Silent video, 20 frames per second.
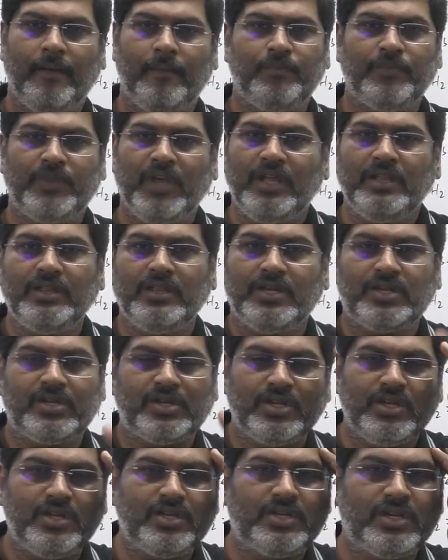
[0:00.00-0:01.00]
then the
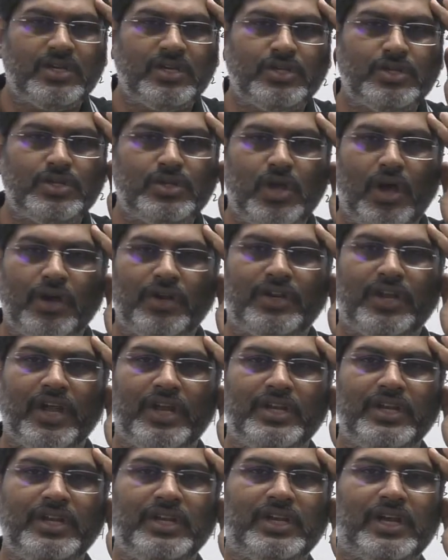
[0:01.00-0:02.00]
teacher is not
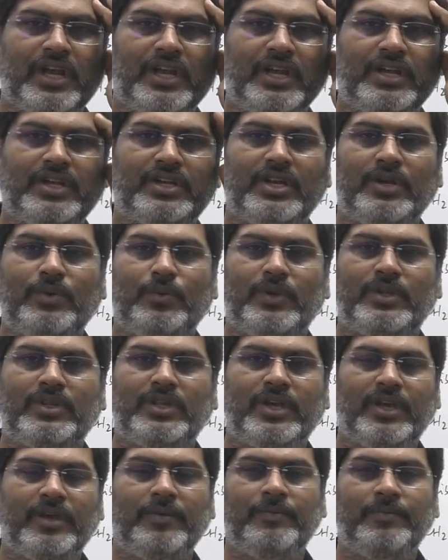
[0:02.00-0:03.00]
getting connected with
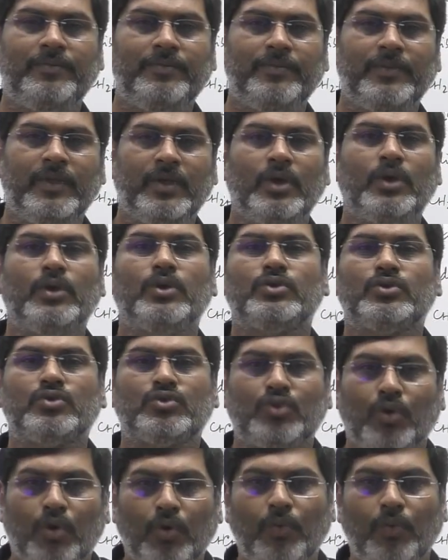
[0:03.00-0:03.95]
him so